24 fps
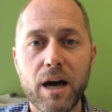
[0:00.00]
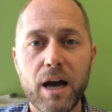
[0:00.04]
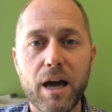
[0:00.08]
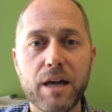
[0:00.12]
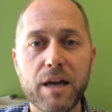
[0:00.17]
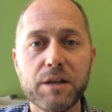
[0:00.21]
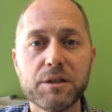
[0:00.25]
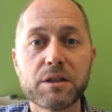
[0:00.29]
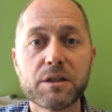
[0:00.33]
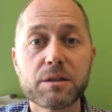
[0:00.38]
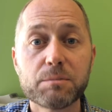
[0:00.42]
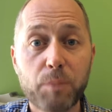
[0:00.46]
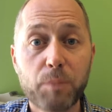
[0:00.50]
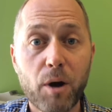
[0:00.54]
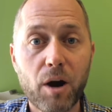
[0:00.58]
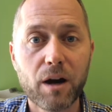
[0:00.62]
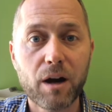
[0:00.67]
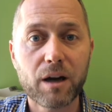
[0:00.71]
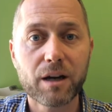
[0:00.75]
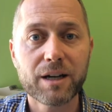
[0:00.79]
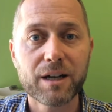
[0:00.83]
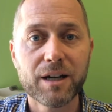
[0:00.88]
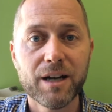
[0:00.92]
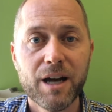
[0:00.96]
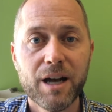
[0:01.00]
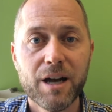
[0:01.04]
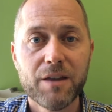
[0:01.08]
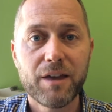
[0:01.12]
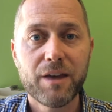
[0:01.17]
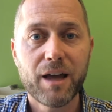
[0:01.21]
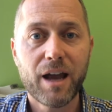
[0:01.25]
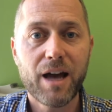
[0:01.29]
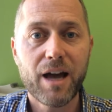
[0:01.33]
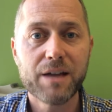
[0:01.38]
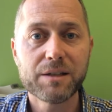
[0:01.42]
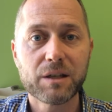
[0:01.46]
a spark
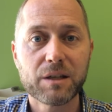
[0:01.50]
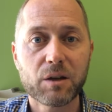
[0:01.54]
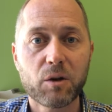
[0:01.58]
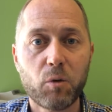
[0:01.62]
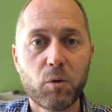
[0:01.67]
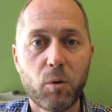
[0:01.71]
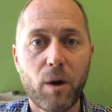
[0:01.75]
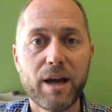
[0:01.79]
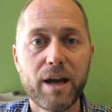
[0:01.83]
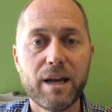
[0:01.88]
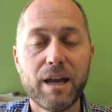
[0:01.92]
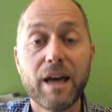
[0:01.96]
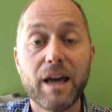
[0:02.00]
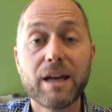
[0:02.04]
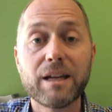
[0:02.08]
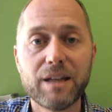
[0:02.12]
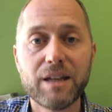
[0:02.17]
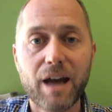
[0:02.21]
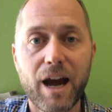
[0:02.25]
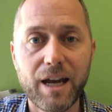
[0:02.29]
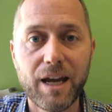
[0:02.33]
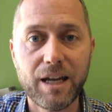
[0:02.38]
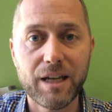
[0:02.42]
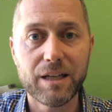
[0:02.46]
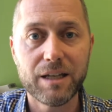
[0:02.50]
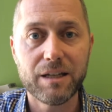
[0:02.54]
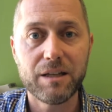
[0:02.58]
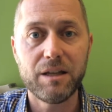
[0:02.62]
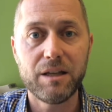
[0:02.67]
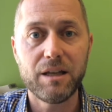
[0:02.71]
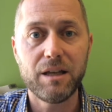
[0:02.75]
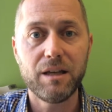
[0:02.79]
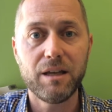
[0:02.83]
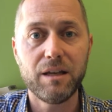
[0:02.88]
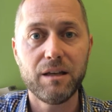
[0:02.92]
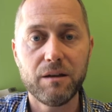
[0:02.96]
that hasn't quite ignited
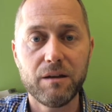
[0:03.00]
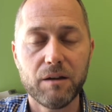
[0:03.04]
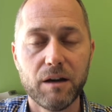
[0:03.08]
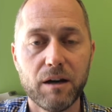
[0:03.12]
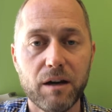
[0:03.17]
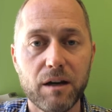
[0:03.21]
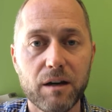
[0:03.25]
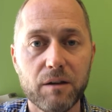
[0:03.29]
the